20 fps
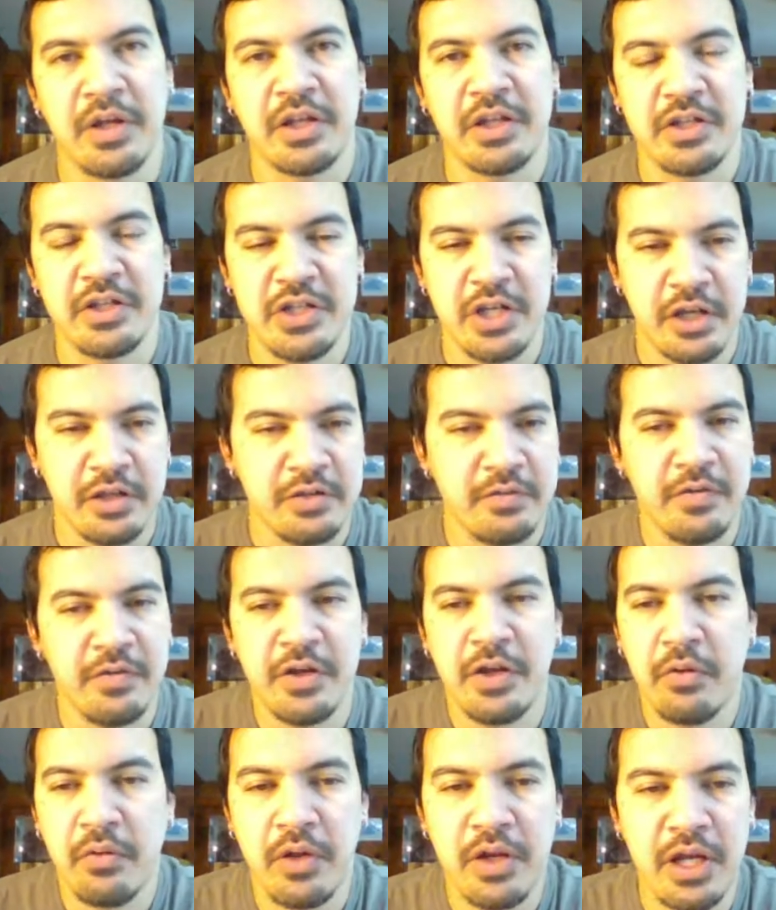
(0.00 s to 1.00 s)
we're not going to check out the
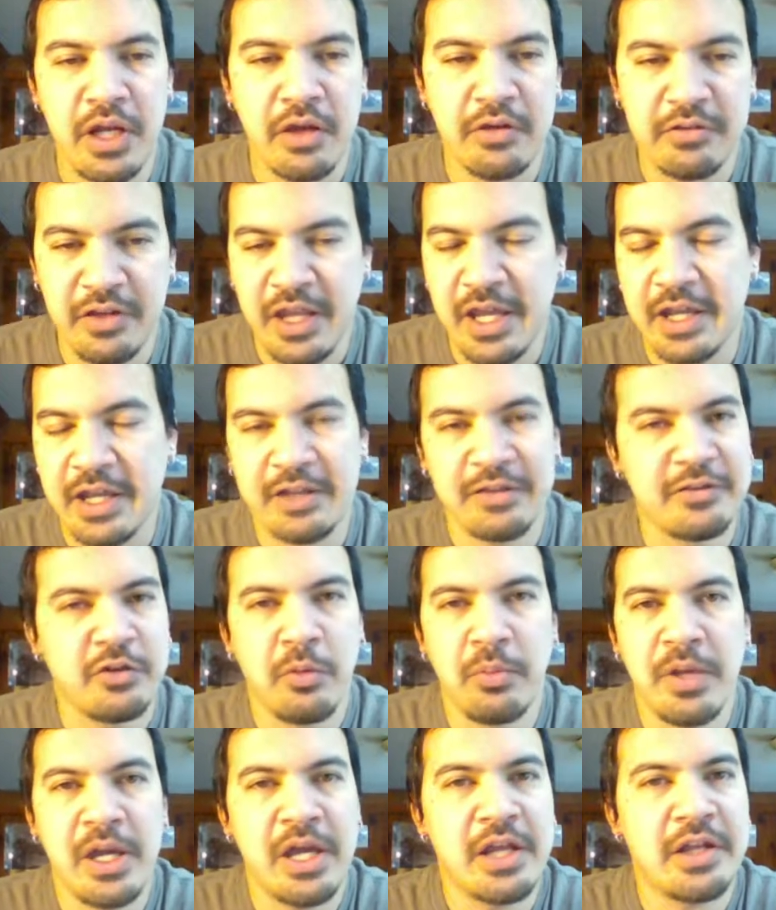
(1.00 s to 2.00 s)
video right now. It's lagging
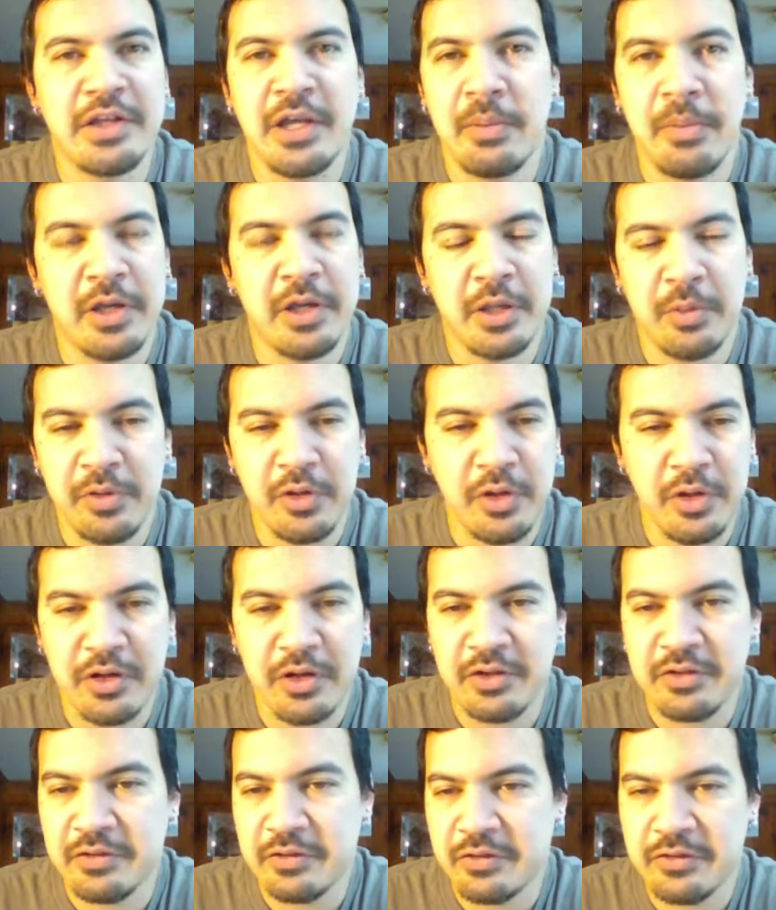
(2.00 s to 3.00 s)
so badly on my computer
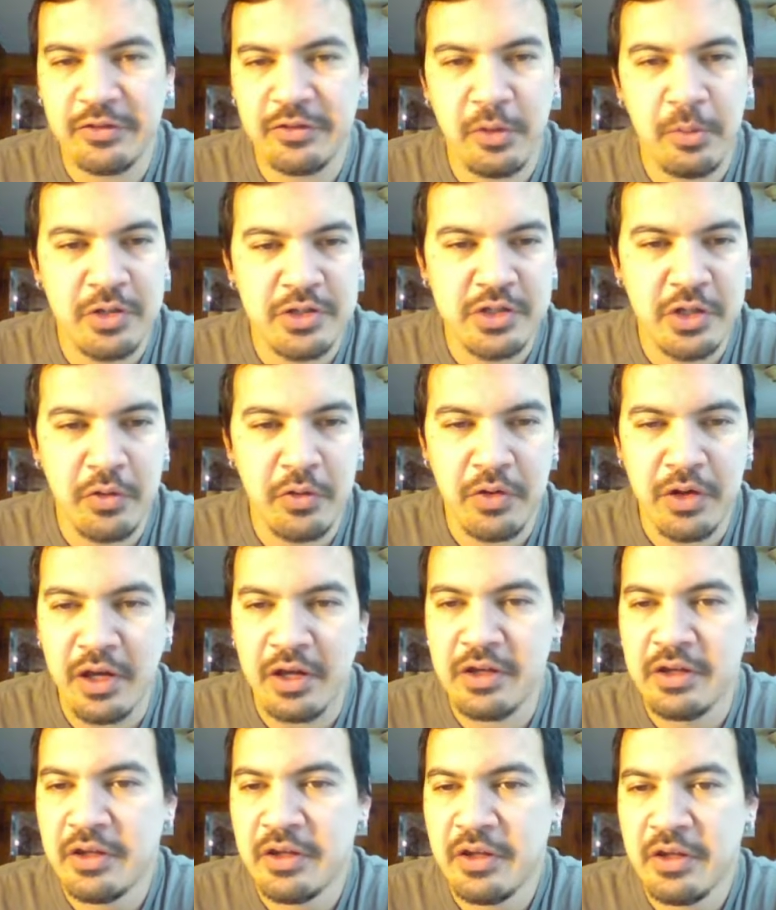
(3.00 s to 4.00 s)
because there's so much going
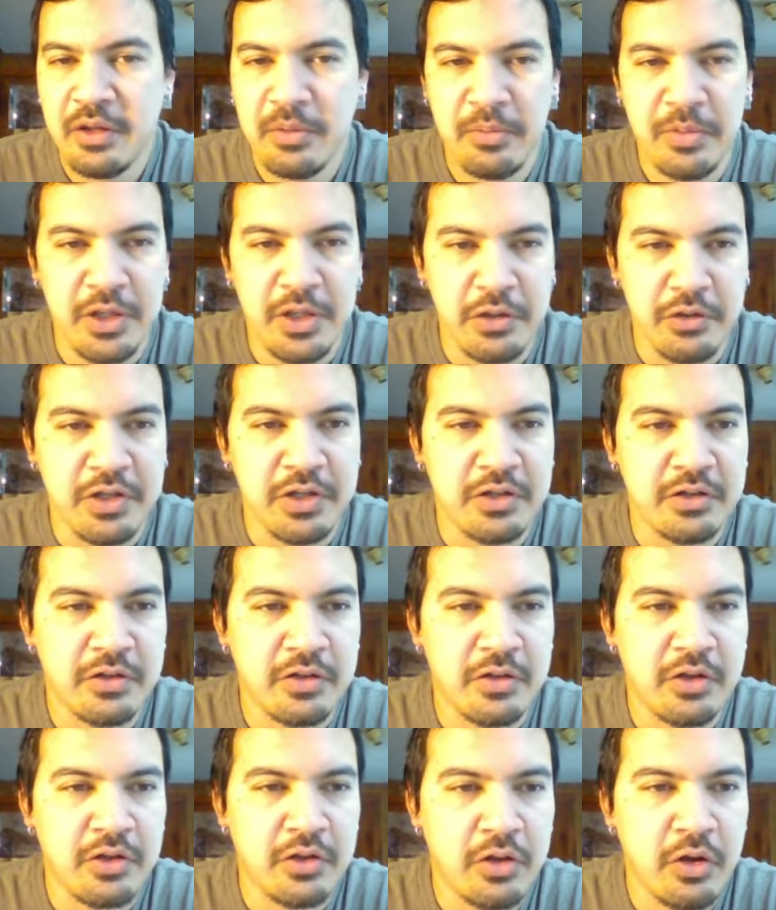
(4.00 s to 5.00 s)
on. But you
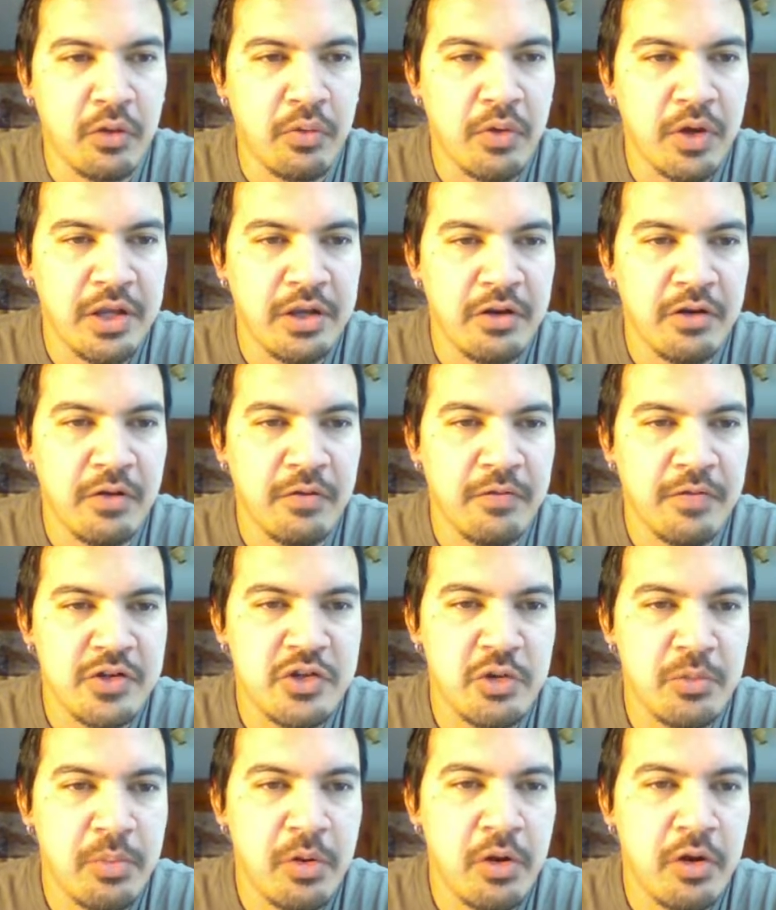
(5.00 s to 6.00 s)
can go right here,
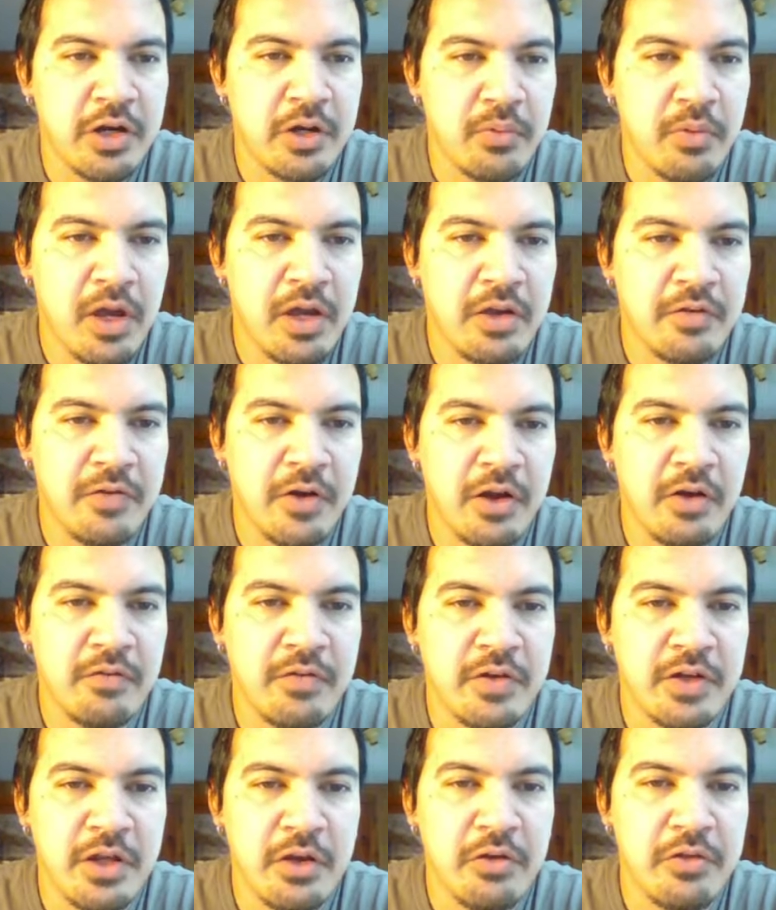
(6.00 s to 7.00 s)
official Party Rock Fire
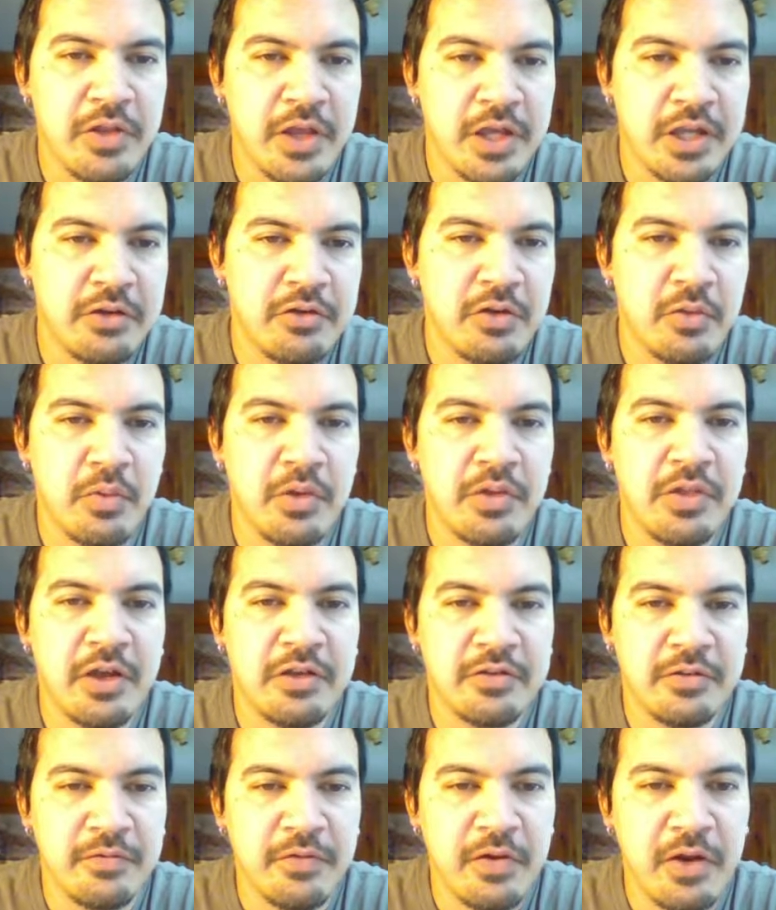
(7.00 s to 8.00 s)
video. Thank you to
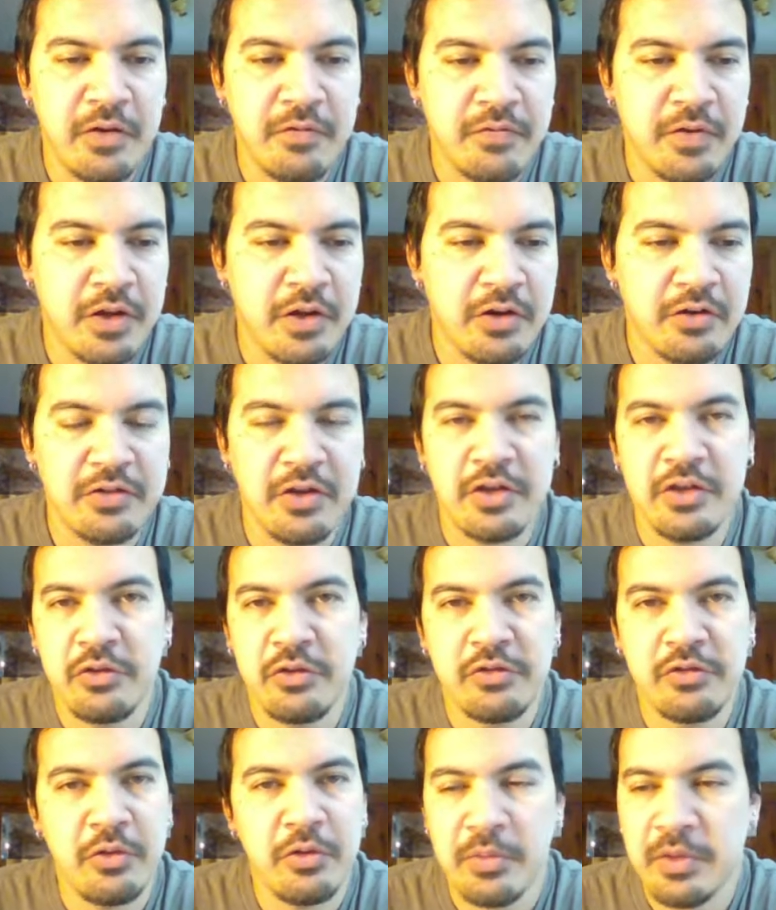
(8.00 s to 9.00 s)
1,000 firefighters on
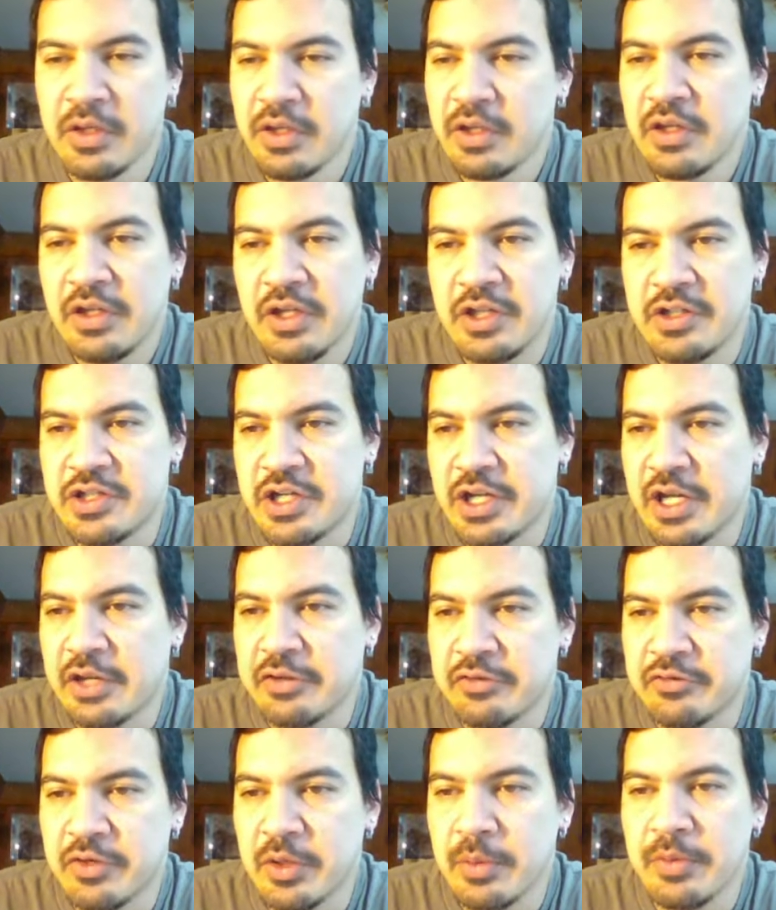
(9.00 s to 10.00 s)
YouTube, and check
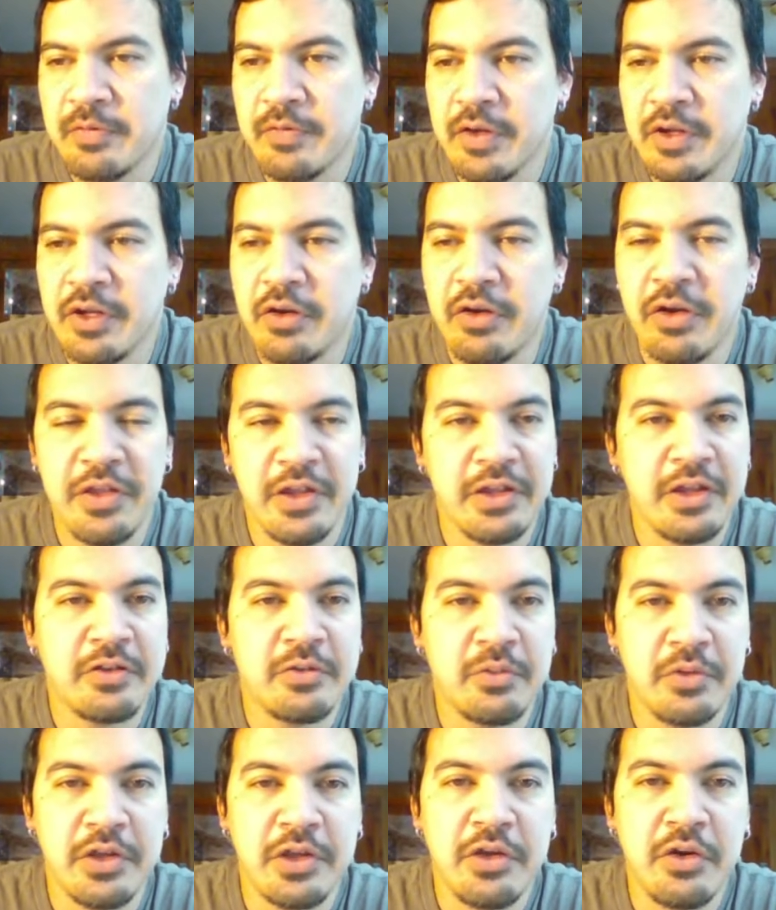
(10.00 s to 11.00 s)
out the tribute video. I think
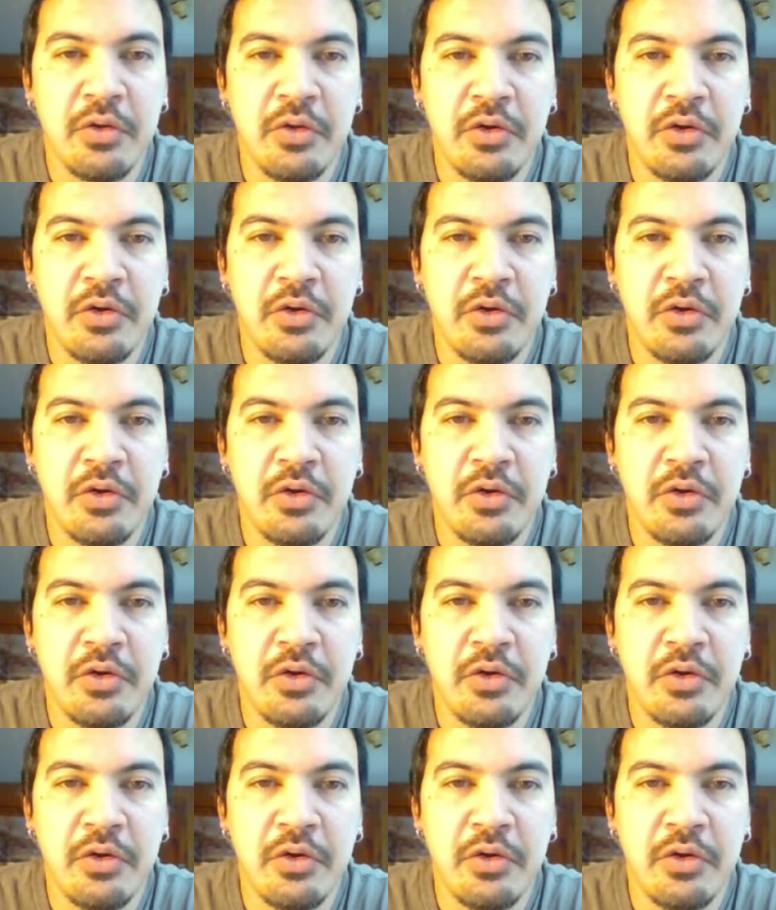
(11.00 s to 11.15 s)
that's really